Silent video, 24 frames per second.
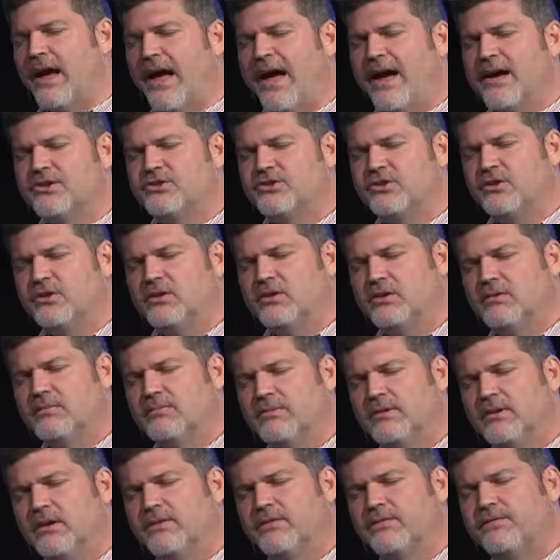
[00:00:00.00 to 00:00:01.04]
ask you to
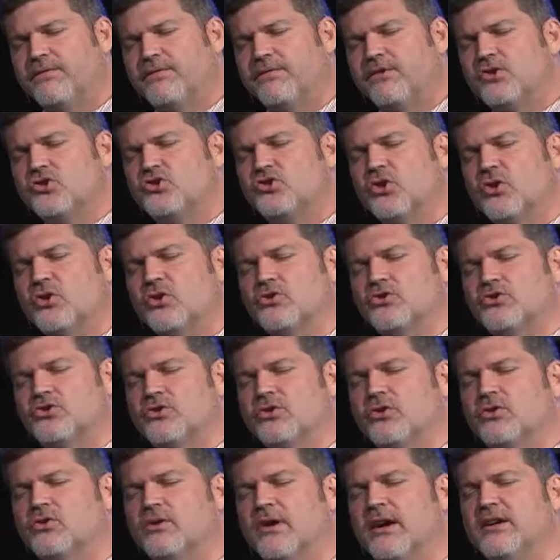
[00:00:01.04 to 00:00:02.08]
give the church the
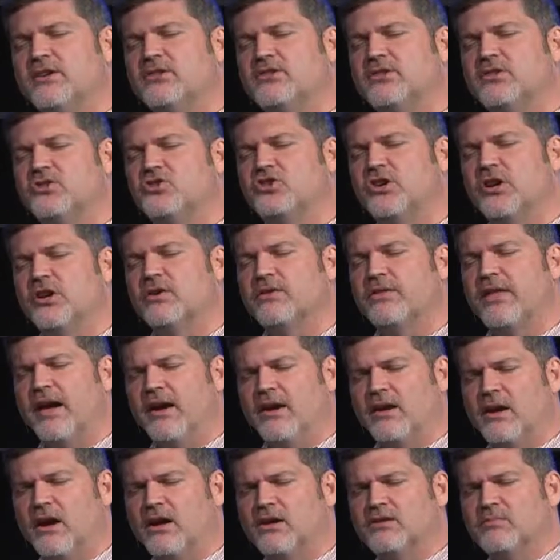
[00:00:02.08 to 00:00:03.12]
grace to share that
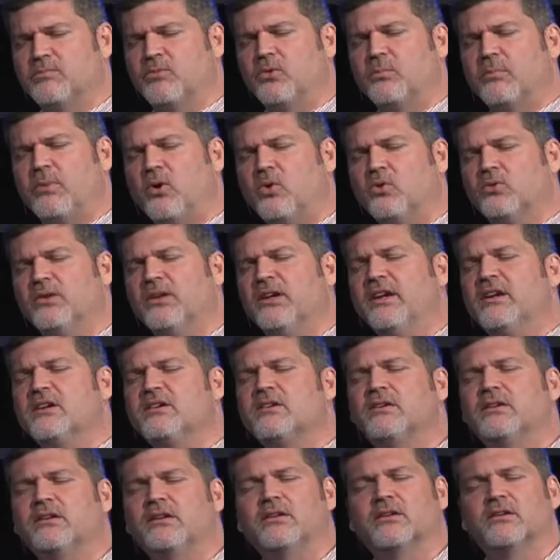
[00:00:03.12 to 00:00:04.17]
gospel boldly and
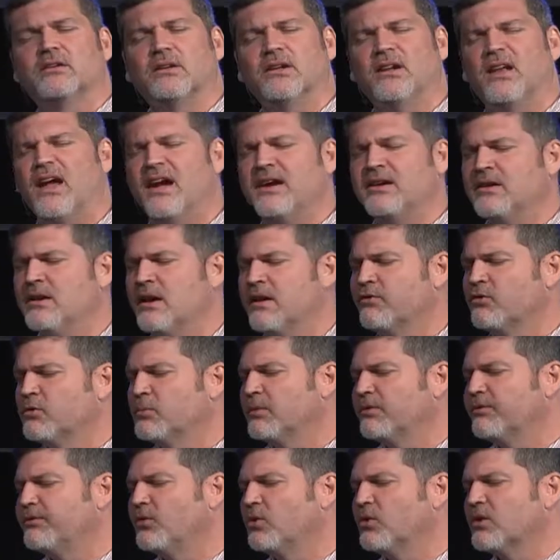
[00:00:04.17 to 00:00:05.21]
clearly like never
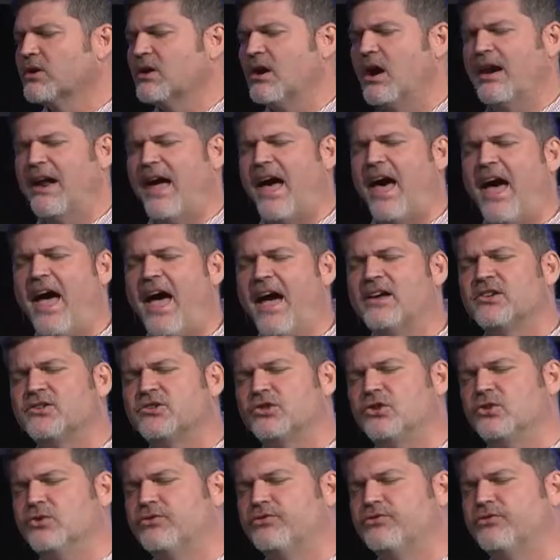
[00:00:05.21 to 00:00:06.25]
before. God, I
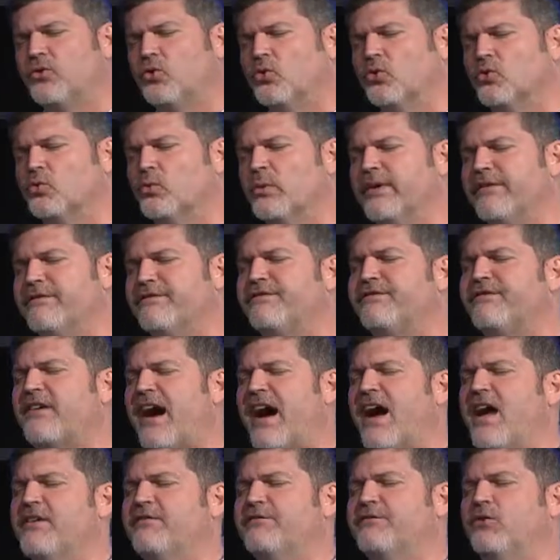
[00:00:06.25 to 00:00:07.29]
ask you for
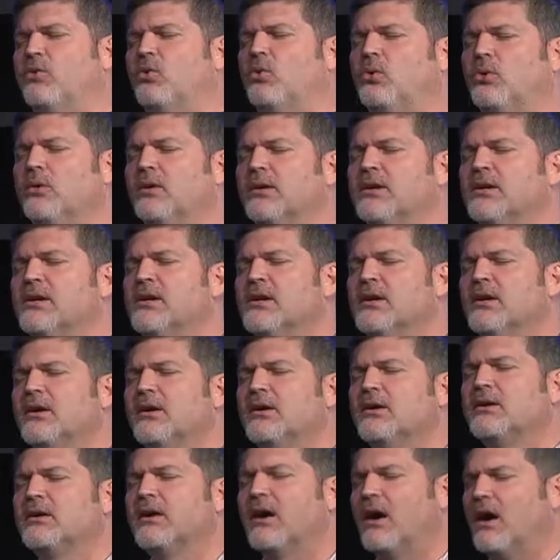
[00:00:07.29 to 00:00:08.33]
revival.
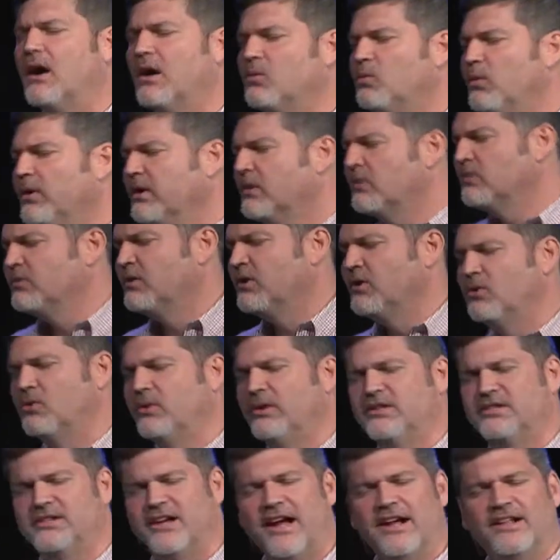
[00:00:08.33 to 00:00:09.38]
God, we don't know
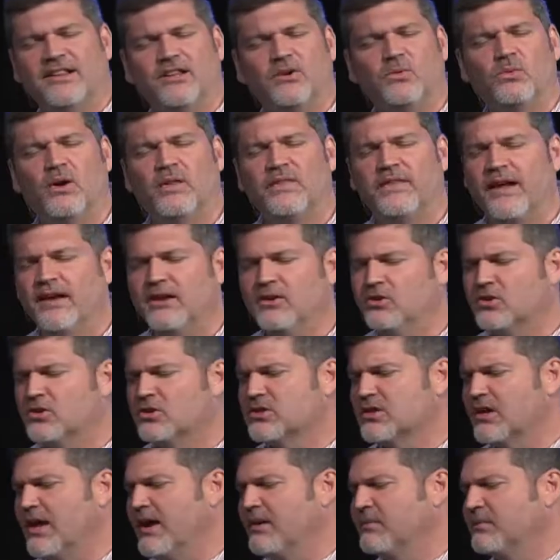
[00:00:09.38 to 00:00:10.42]
exactly what that
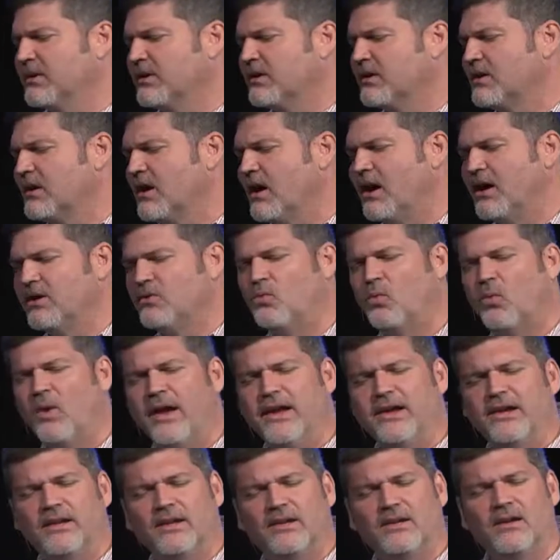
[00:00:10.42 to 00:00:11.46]
looks like, but God,
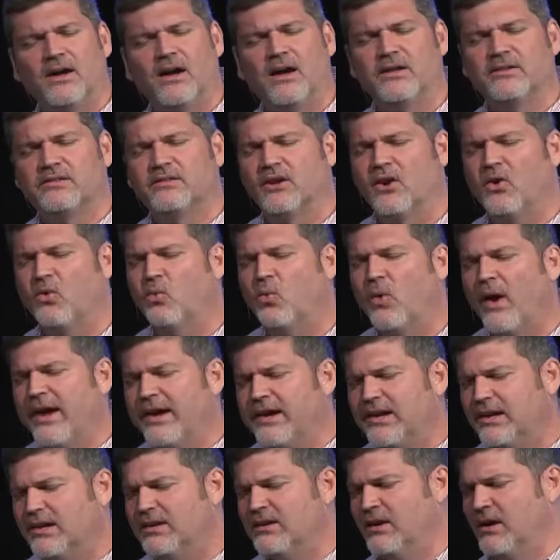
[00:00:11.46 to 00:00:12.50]
waken us,
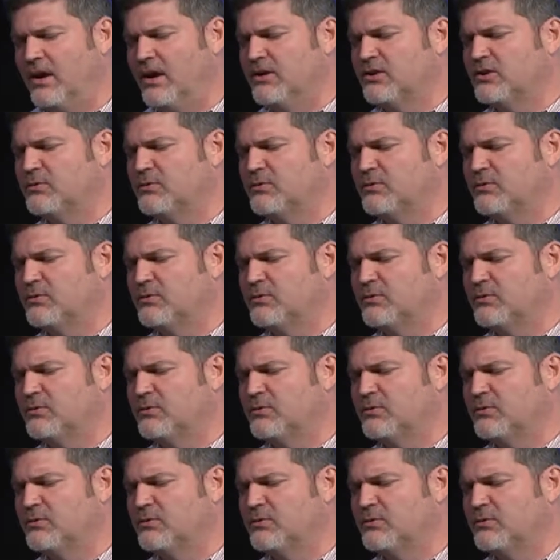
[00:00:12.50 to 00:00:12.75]
awaken us,